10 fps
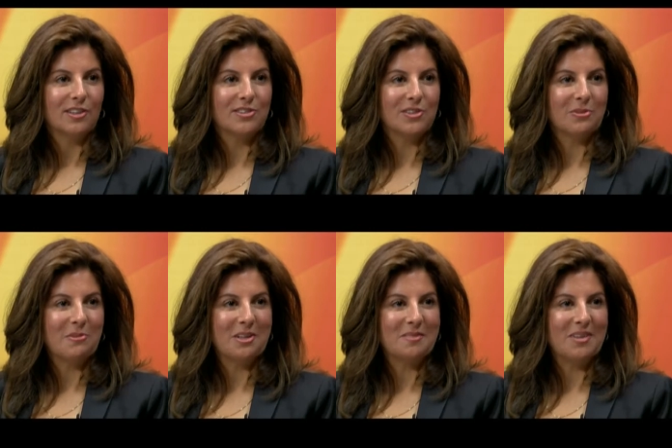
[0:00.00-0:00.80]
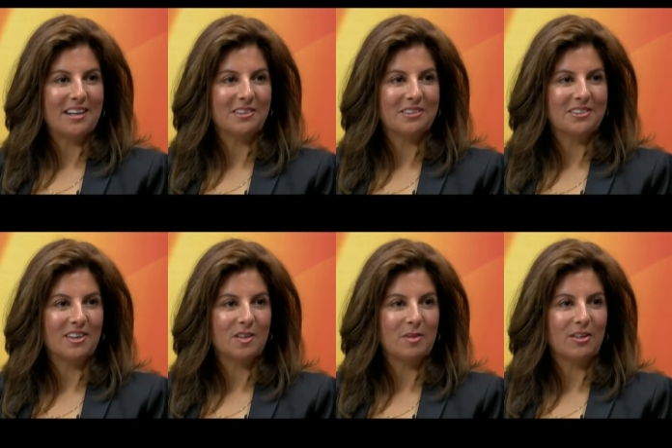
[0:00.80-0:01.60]
So when we come back, I want to
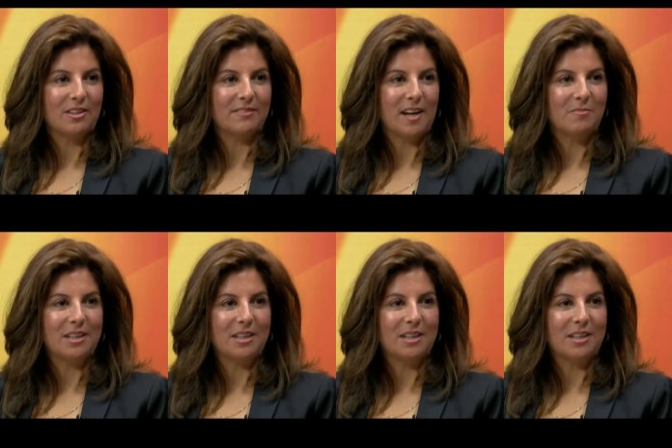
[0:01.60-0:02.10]
talk about all of that.